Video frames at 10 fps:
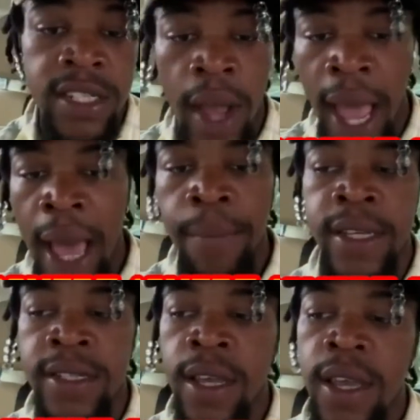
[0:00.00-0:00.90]
your
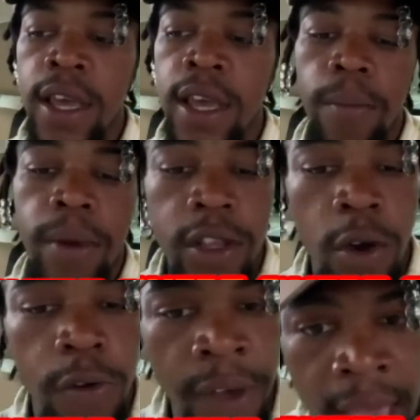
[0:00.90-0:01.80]
happiness, but your
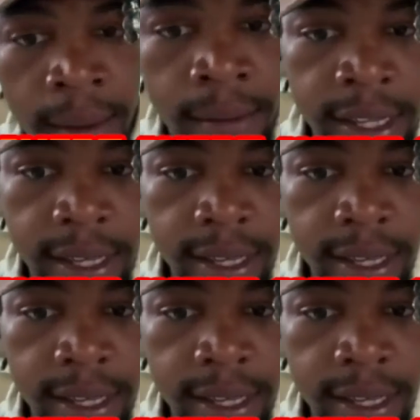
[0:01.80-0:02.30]
family.